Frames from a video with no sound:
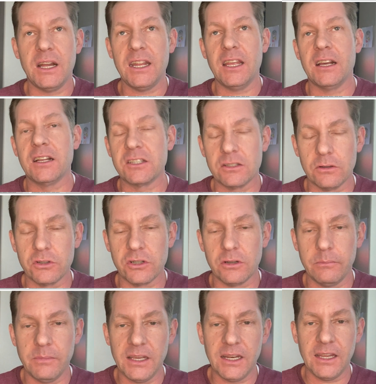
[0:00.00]
on social
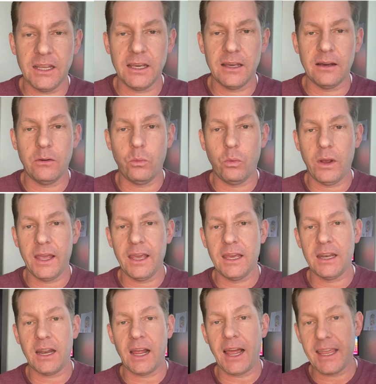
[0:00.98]
media
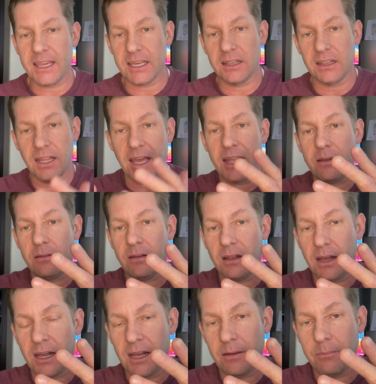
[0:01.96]
when I can let
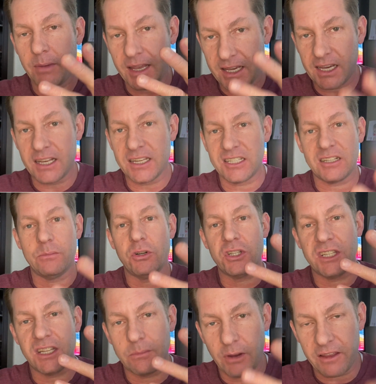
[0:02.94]
my
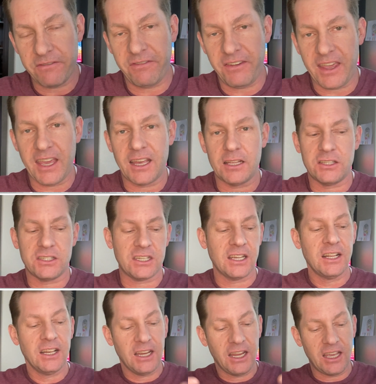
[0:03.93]
customers and my fans
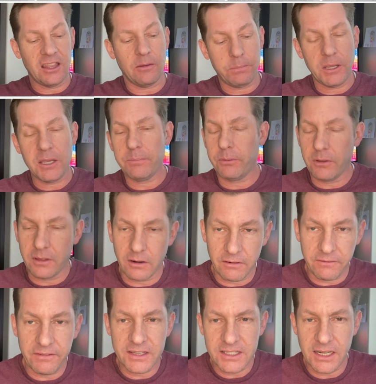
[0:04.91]
and the people that are
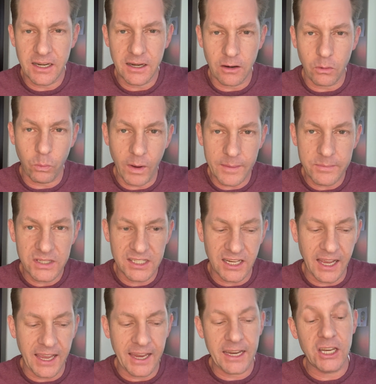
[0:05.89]
visiting our
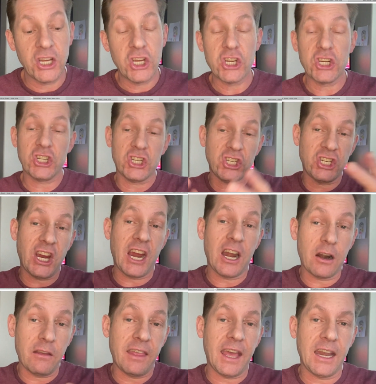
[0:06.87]
website
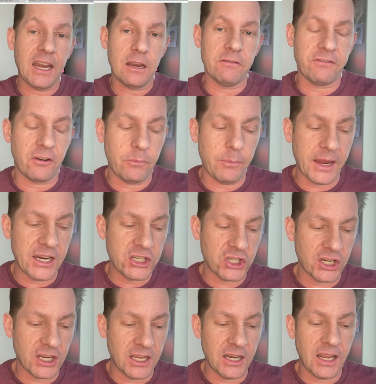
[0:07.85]
share that
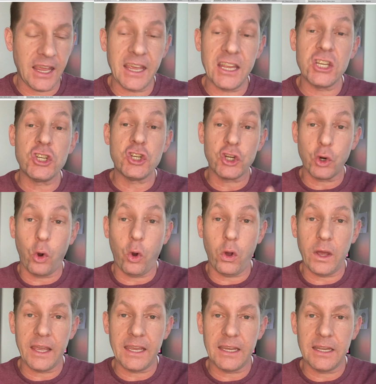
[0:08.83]
information and
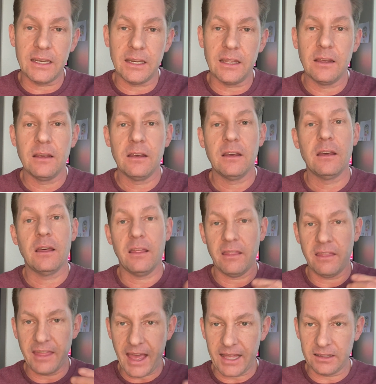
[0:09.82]
join
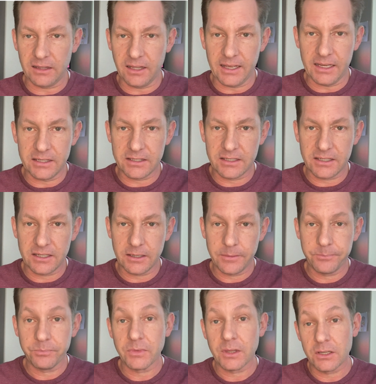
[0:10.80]
that list?
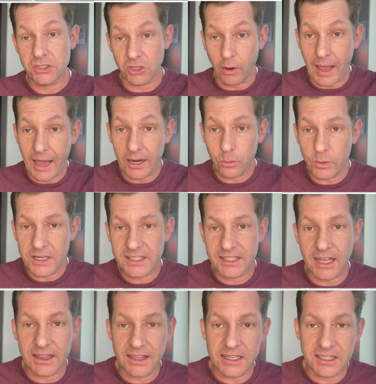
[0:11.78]
So how do we
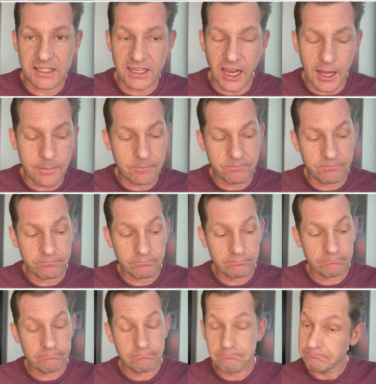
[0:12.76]
set this up?
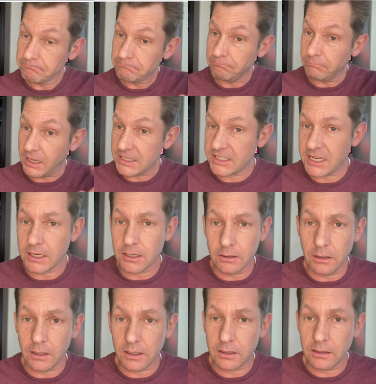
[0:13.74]
Let's take a
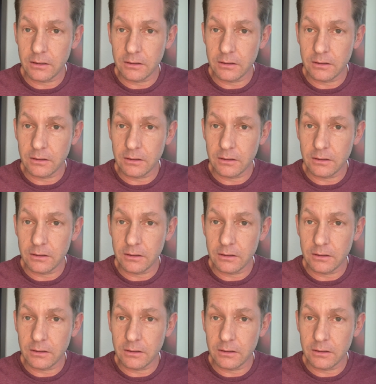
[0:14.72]
look.